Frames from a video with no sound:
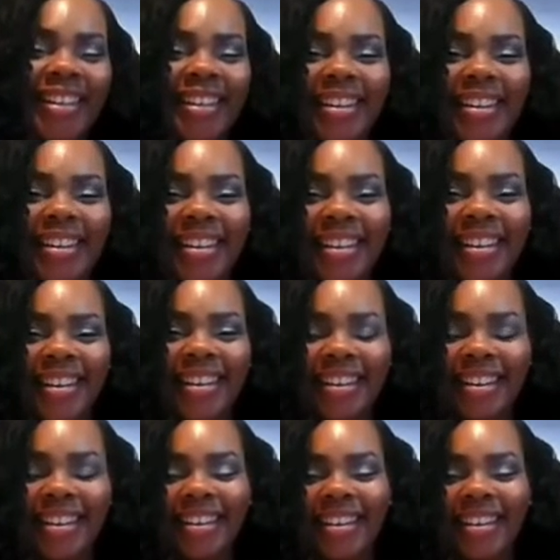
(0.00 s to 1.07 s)

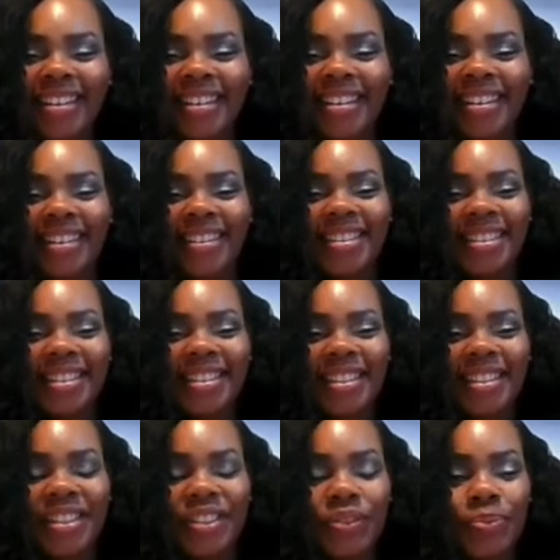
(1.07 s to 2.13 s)

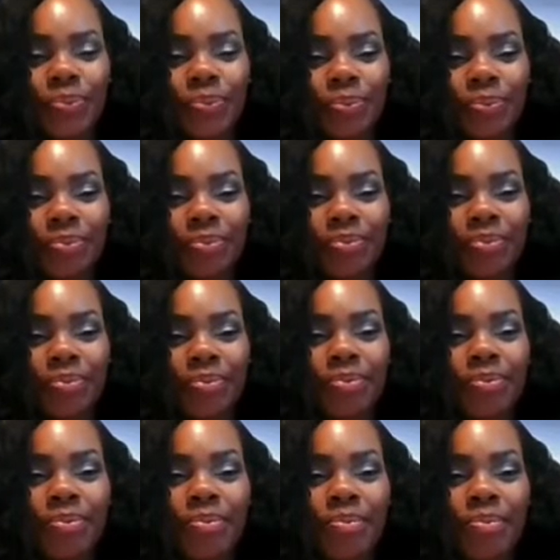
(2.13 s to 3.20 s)

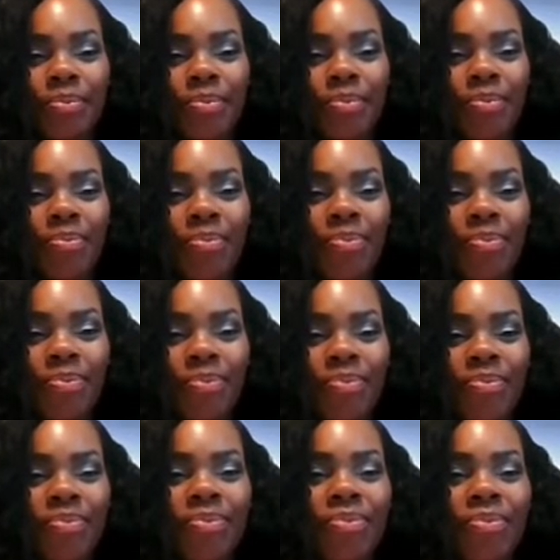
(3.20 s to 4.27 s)

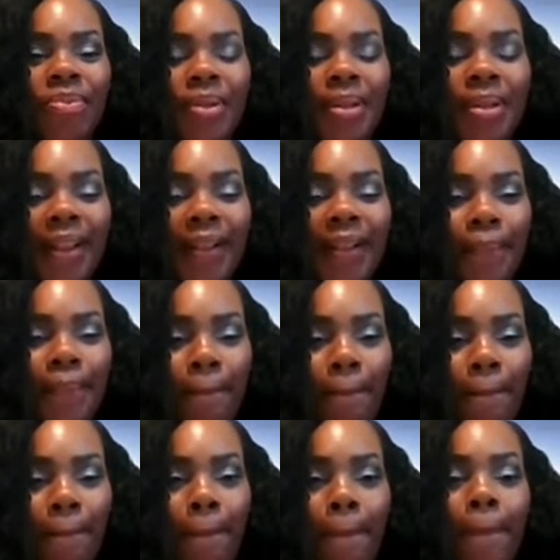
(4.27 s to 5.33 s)

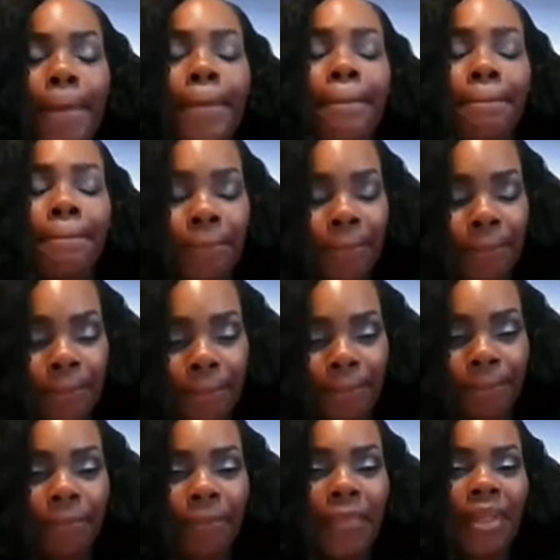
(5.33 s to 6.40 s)

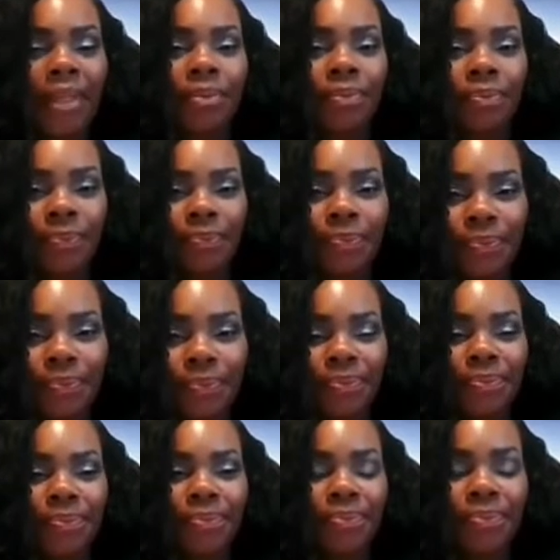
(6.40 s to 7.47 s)

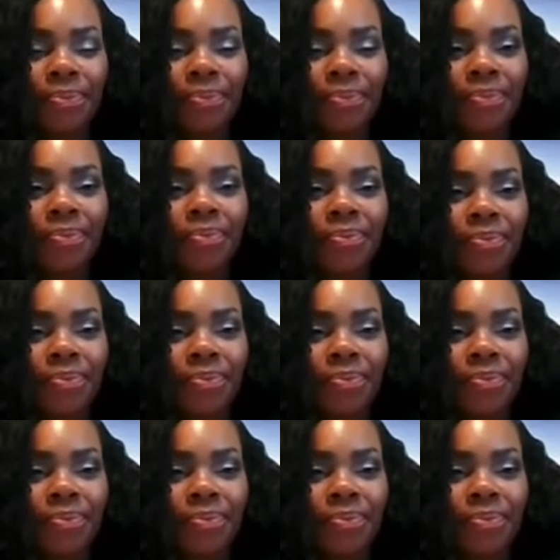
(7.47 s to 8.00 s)
(silent)